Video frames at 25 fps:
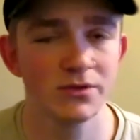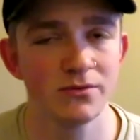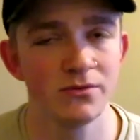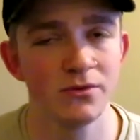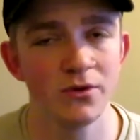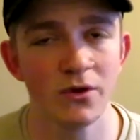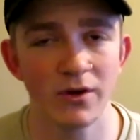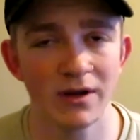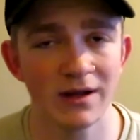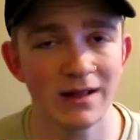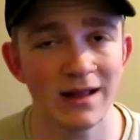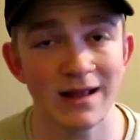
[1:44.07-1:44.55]

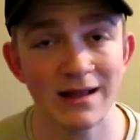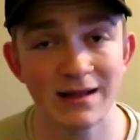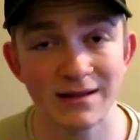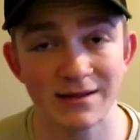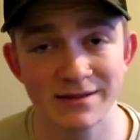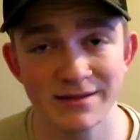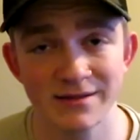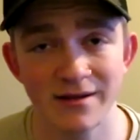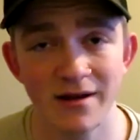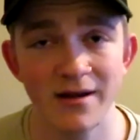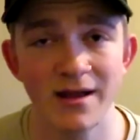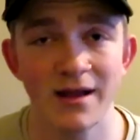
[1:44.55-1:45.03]
not that
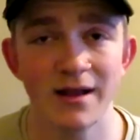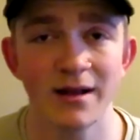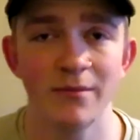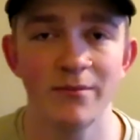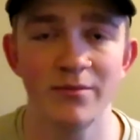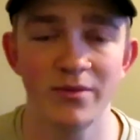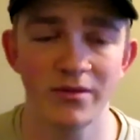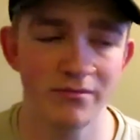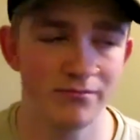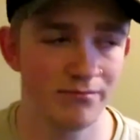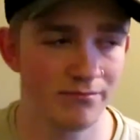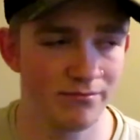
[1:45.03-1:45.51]
exciting,
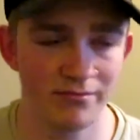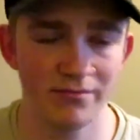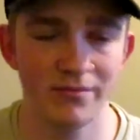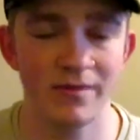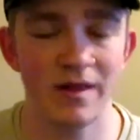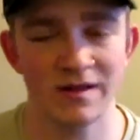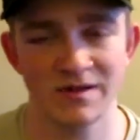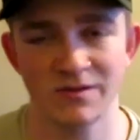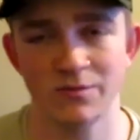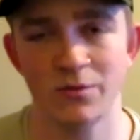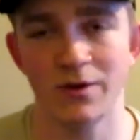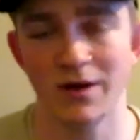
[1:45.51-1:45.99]
but
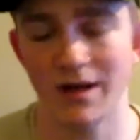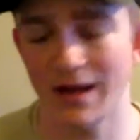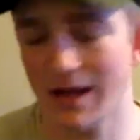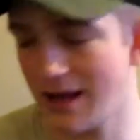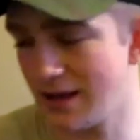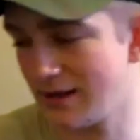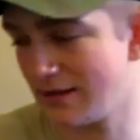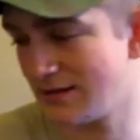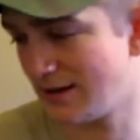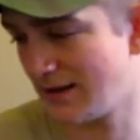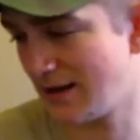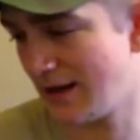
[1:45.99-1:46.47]
that's what it
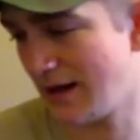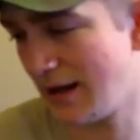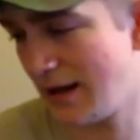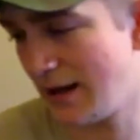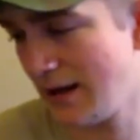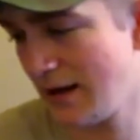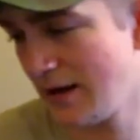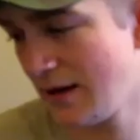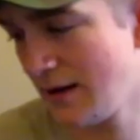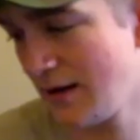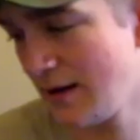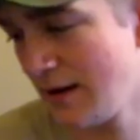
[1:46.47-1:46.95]
is, okay?